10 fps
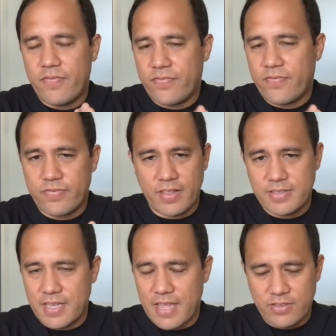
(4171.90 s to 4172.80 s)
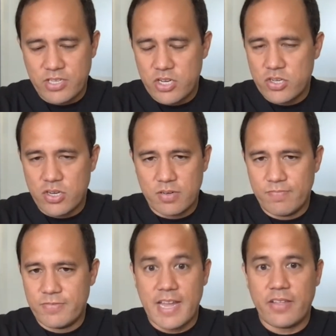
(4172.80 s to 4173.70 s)
If let's say that
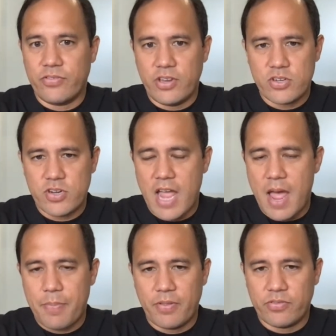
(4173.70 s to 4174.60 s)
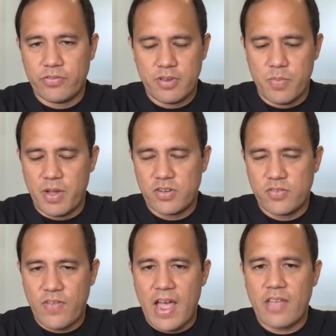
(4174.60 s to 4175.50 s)
second seizure happens, you know,
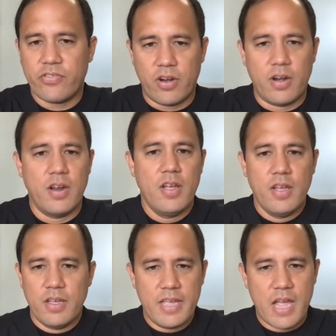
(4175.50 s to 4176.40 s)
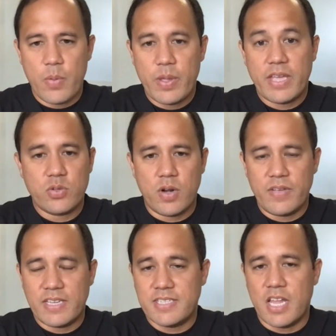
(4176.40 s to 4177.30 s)
much faster, yeah, we can sort of
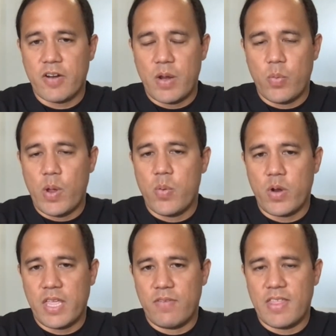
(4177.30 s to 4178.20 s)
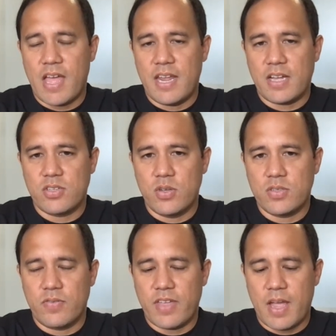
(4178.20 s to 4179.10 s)
accelerate when we're giving that next dose
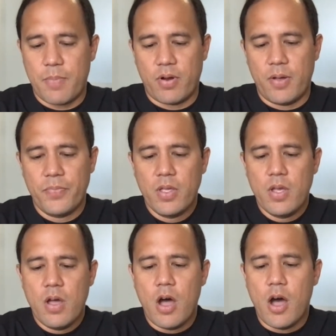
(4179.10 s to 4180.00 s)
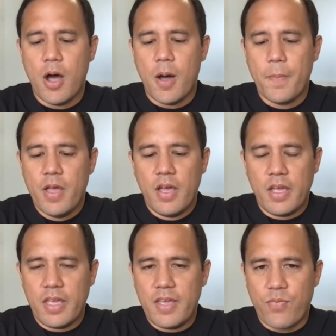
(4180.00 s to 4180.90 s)
of Keppra.
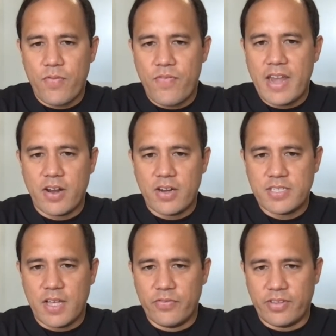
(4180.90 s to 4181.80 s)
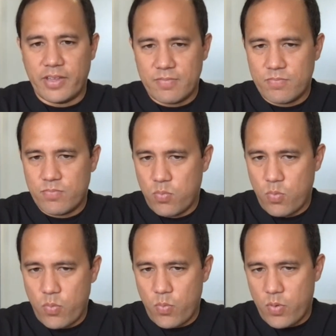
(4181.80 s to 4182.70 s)
If we're finding ourselves that
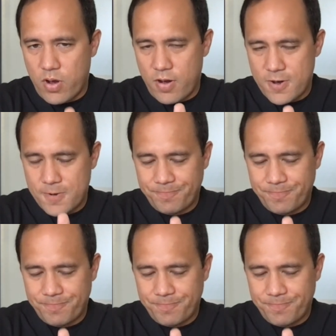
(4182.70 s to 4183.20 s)
we're